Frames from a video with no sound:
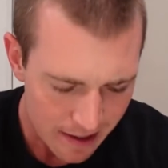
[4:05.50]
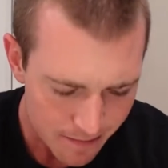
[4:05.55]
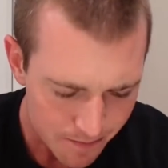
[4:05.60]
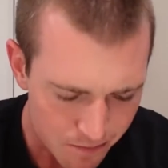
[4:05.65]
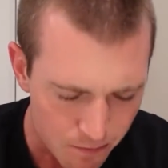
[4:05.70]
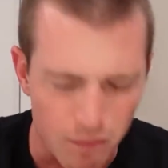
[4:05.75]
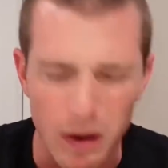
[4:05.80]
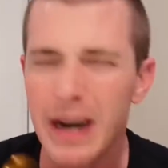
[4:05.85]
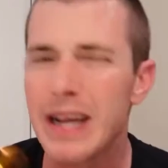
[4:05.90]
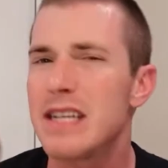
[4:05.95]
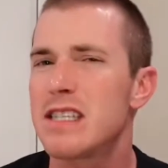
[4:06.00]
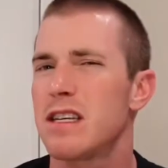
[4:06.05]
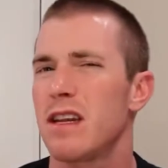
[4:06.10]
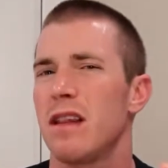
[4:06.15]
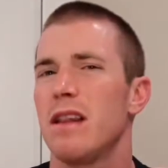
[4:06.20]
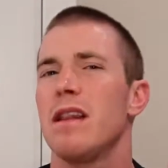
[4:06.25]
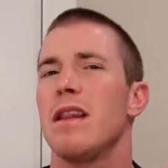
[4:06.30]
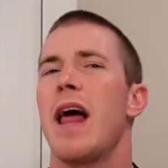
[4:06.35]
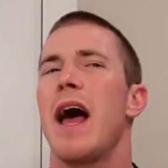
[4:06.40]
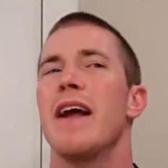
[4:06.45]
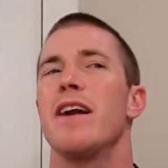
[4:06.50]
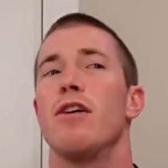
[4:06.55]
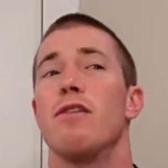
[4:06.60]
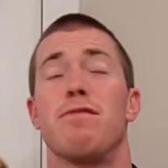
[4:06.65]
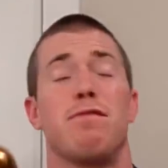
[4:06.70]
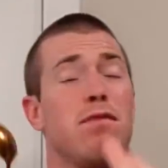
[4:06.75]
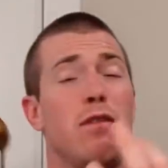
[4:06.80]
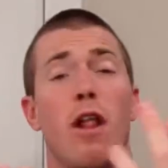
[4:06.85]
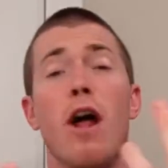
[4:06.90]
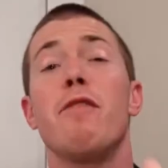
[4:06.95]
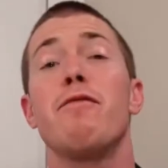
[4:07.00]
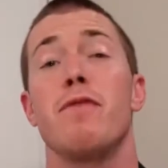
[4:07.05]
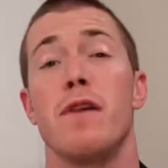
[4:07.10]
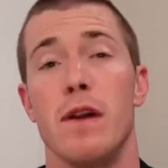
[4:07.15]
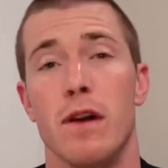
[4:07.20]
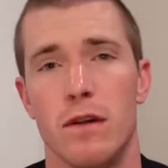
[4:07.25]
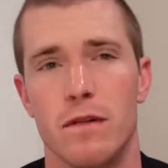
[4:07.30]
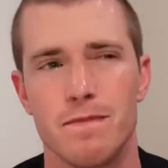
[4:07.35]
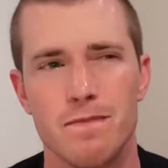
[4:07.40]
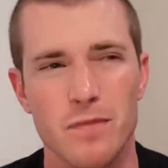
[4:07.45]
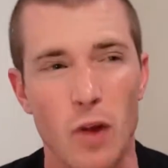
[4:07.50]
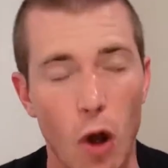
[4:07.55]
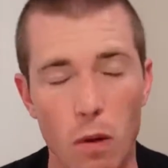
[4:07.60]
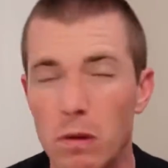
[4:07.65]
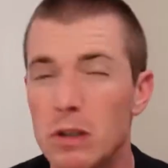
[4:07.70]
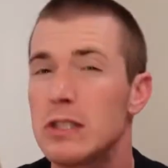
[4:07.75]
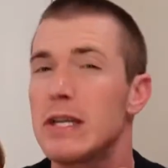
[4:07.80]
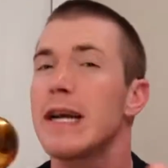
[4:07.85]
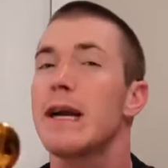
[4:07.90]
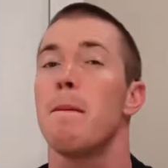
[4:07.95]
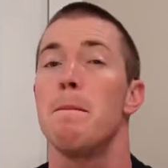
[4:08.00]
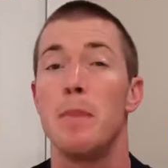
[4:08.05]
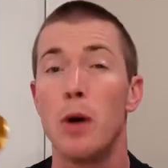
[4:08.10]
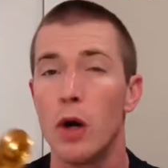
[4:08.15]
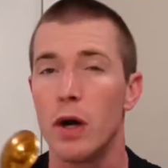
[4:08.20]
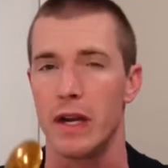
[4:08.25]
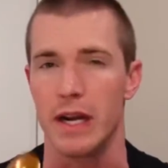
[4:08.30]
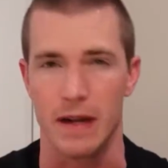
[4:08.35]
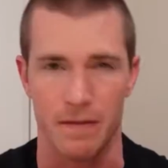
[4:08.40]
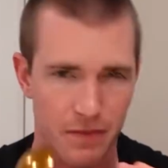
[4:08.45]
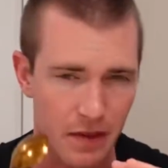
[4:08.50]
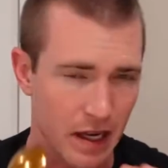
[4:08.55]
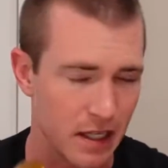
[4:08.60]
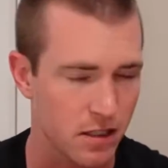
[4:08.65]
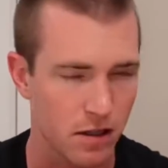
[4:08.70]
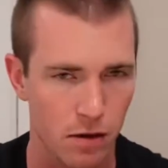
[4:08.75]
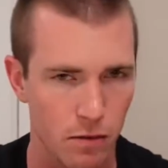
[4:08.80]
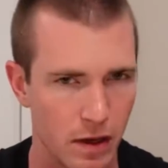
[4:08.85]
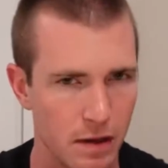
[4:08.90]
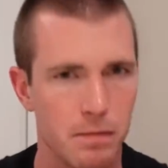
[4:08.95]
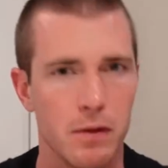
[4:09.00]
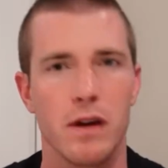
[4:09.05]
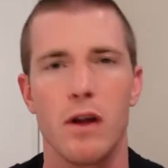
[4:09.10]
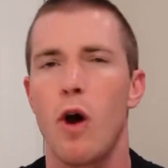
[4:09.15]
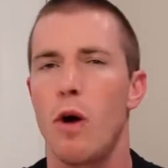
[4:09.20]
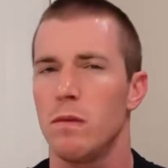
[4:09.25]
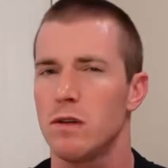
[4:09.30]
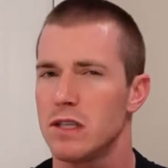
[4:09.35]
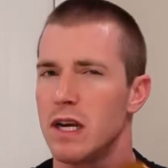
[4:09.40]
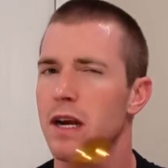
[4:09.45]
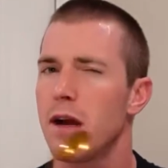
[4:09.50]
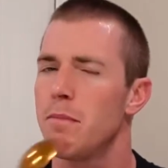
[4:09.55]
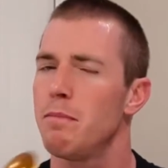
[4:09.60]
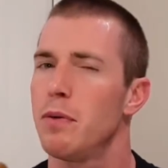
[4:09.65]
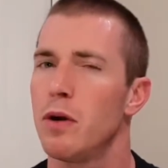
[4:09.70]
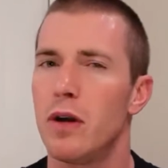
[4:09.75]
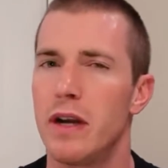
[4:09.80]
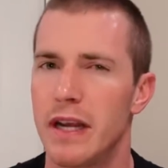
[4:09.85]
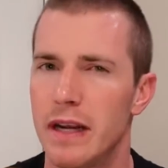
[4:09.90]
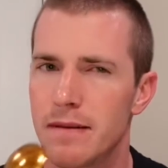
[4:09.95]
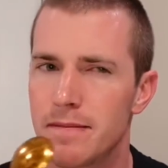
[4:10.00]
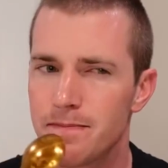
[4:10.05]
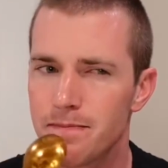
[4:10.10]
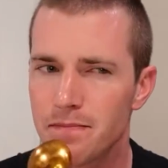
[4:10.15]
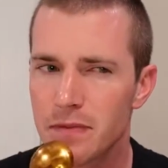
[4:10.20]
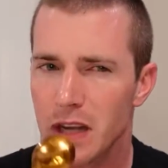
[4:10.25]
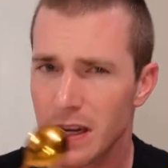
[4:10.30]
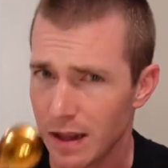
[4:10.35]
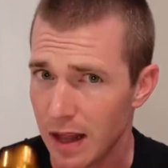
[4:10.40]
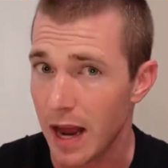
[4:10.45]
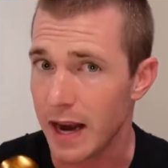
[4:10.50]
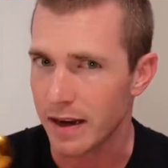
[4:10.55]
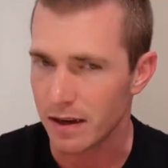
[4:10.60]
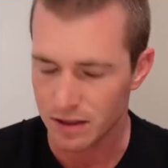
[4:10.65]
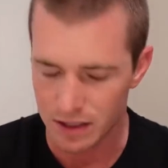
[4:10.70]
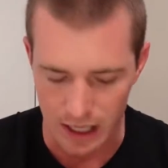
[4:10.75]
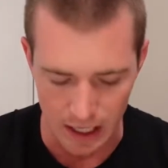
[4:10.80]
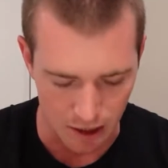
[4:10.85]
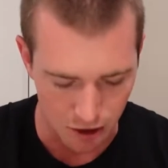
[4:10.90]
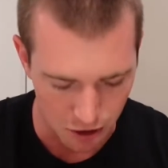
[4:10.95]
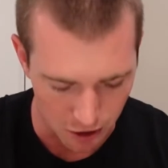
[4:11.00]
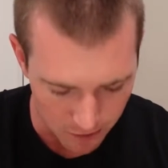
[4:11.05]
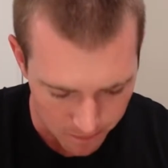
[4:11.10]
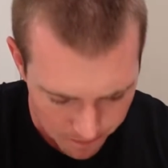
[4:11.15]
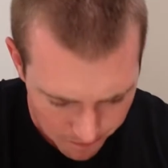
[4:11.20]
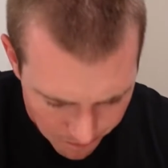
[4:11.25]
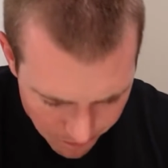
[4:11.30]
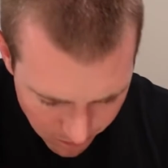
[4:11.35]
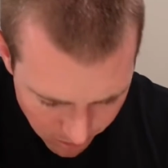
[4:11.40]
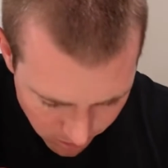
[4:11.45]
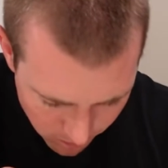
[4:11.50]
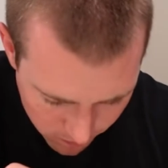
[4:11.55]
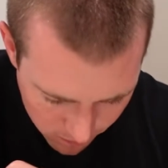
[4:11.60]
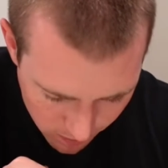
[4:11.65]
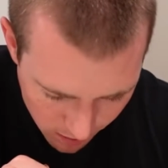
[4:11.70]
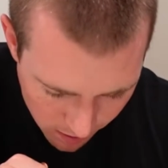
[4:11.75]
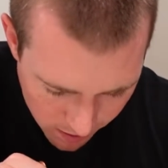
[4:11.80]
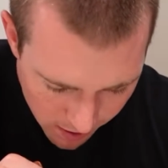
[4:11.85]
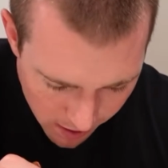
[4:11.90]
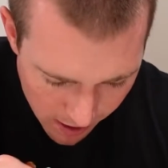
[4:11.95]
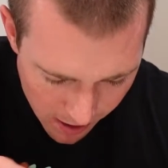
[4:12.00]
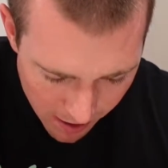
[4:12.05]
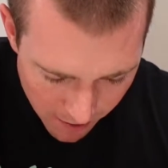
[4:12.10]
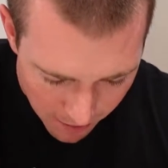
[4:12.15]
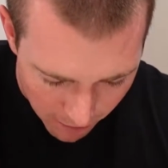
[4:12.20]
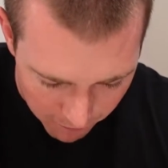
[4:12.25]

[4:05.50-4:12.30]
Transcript: but it's lighter, fluffier, almost like a pudding. That's a good way to put it. Almost like a pudding-like texture. The